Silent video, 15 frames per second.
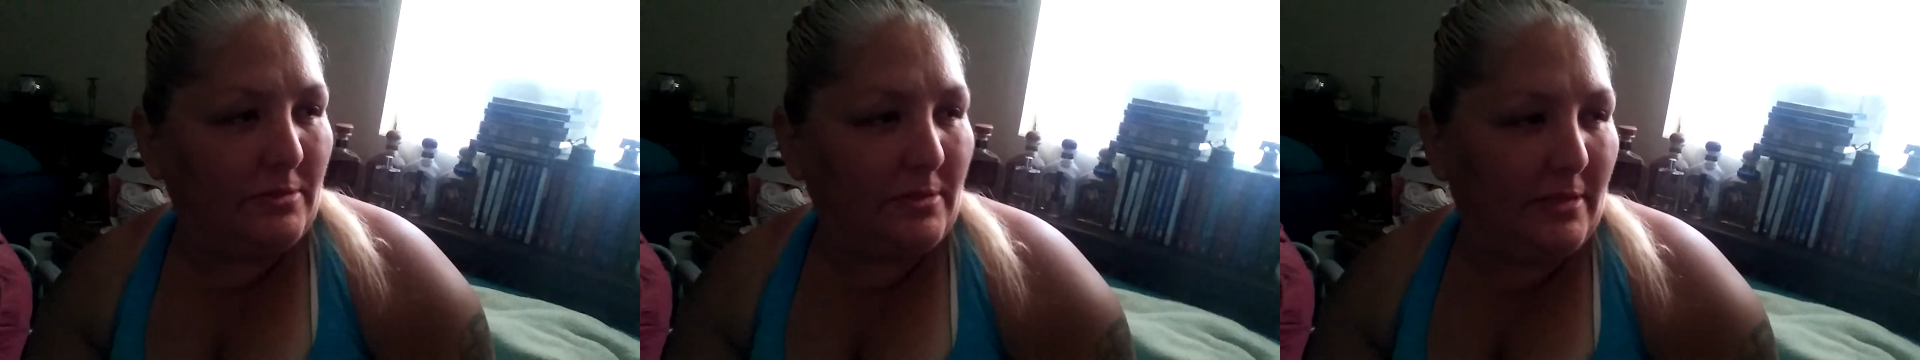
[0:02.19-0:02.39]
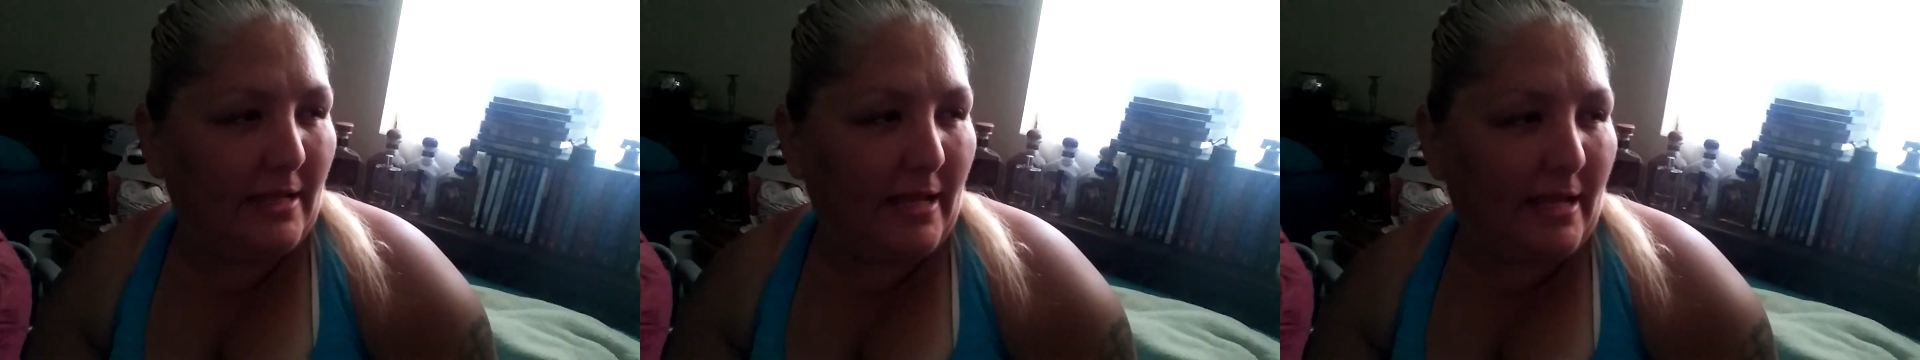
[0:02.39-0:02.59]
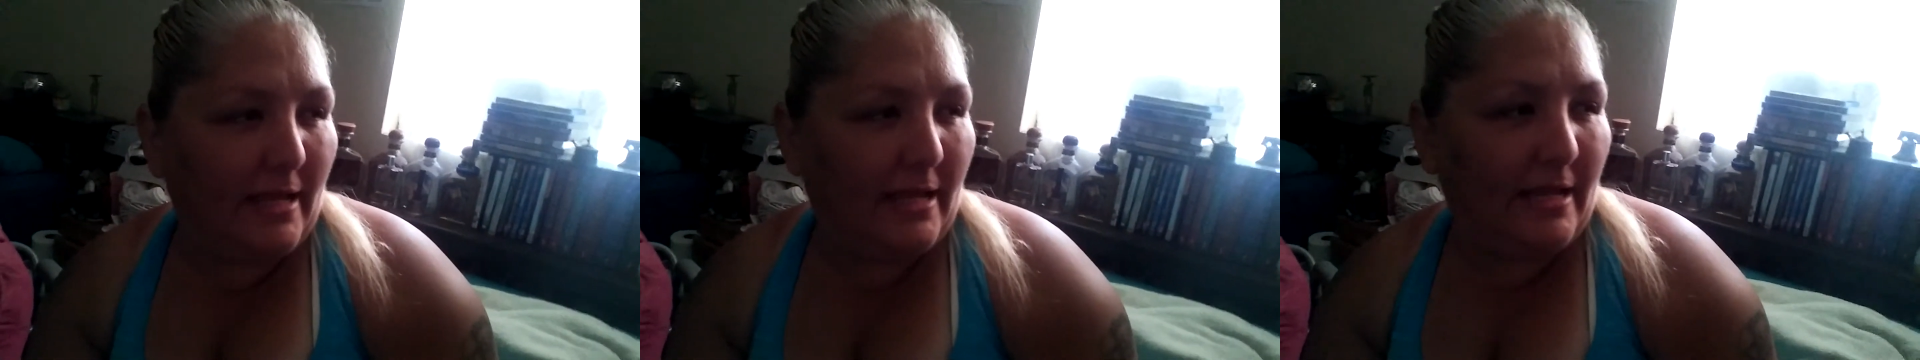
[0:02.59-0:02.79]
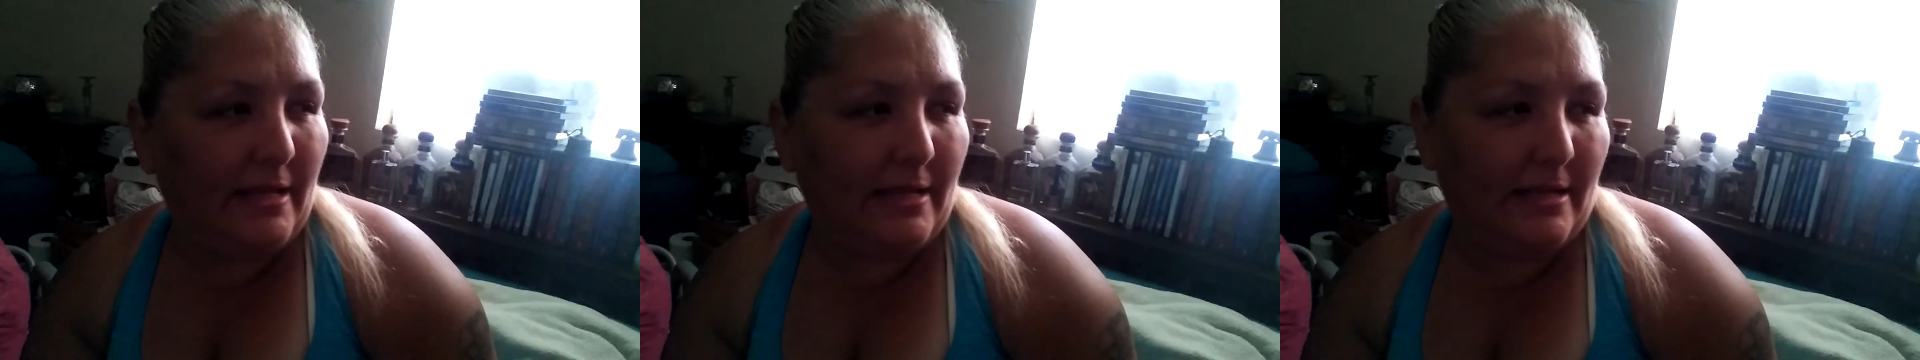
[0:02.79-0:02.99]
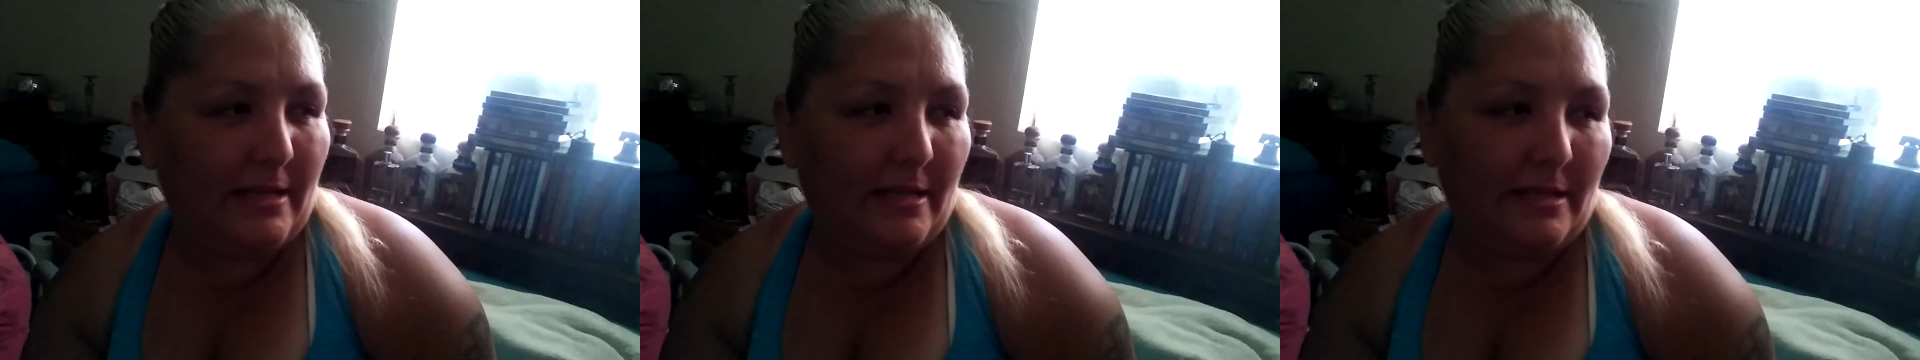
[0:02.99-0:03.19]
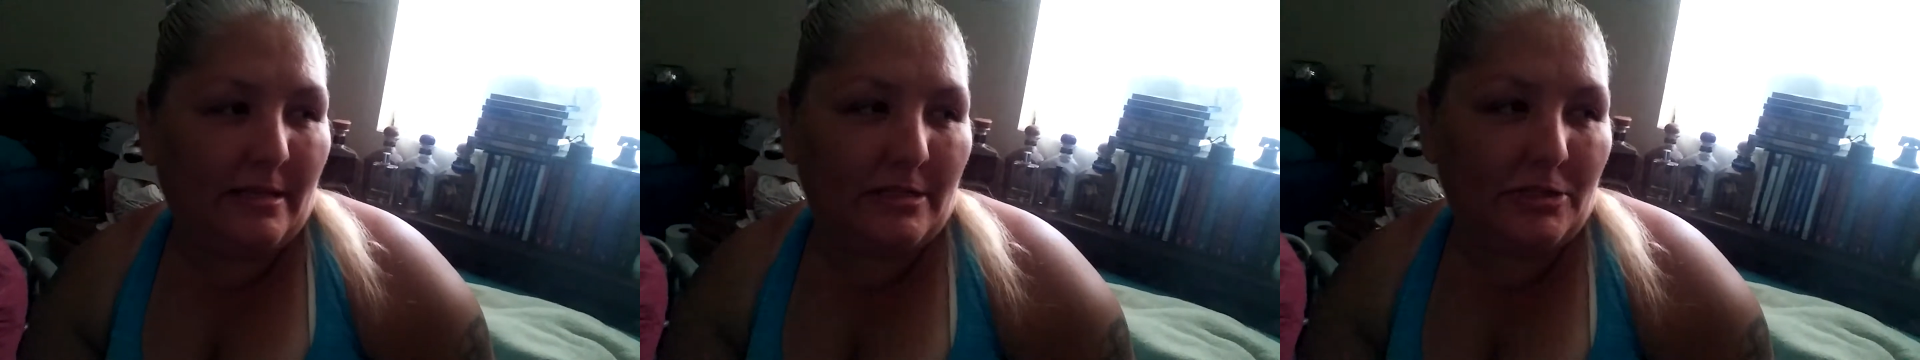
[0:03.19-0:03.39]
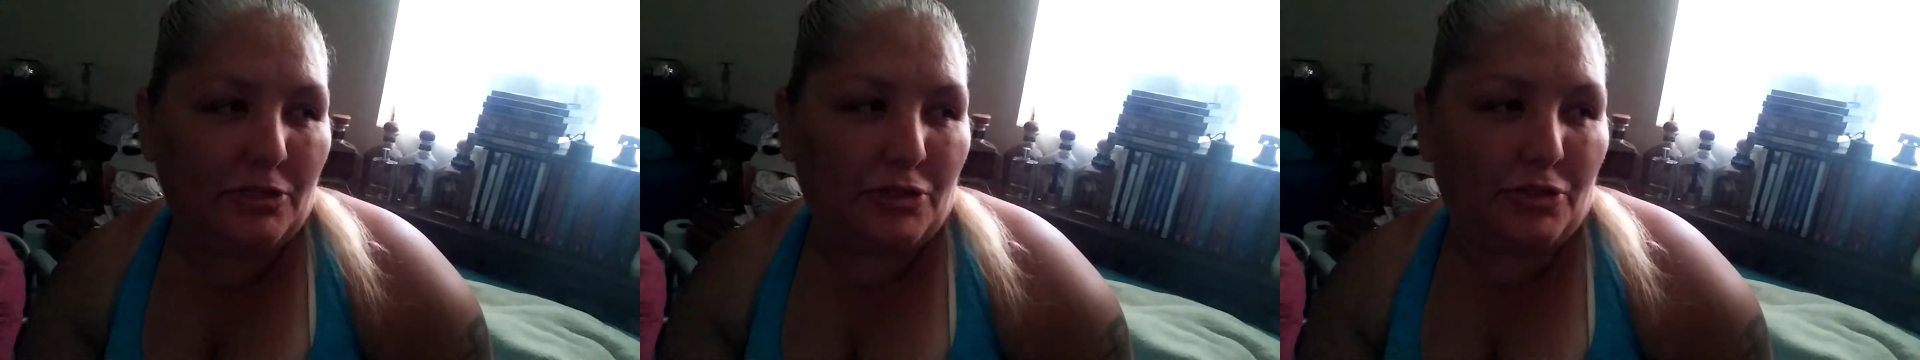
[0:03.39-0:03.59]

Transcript: Today is